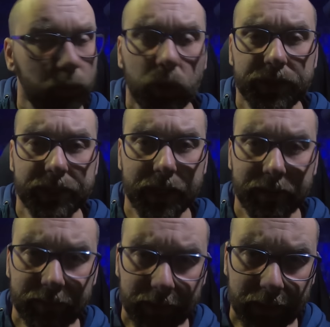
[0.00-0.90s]
We'll
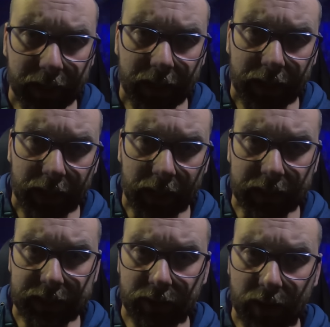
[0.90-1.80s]
see.
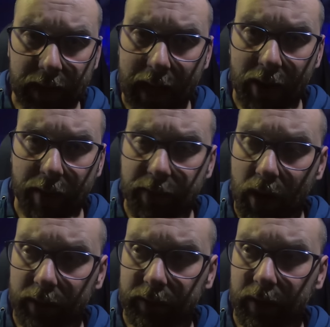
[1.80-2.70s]
Like I said, right now I'm
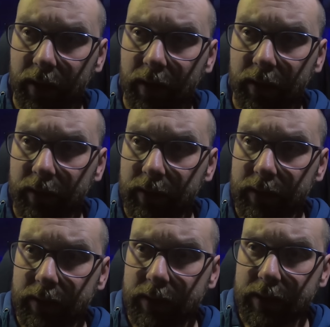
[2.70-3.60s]
not. Uh,
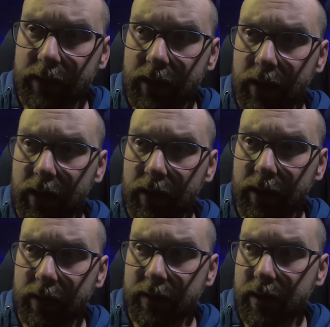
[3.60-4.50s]
uh,
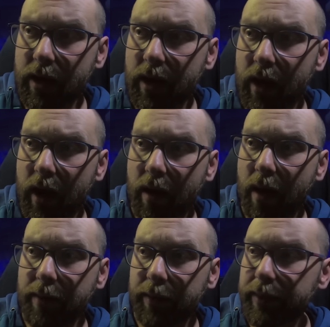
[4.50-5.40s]

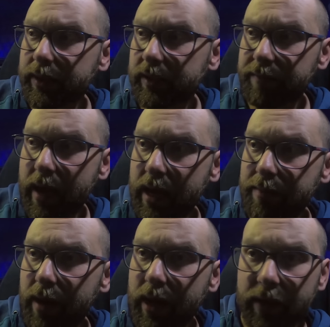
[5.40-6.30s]
I'm in the business of
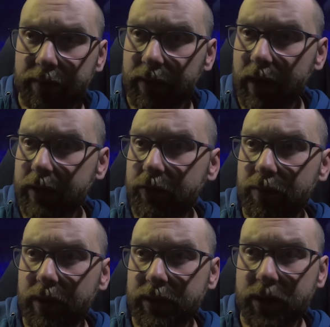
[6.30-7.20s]
making money for the next
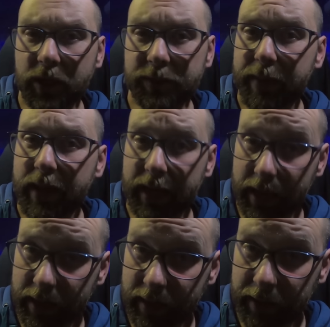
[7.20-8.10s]
few months and not
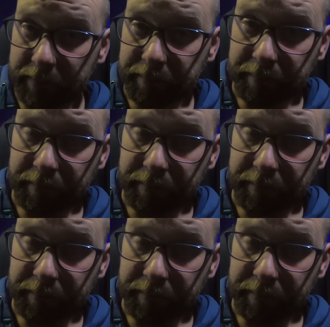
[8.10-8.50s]
spending anything.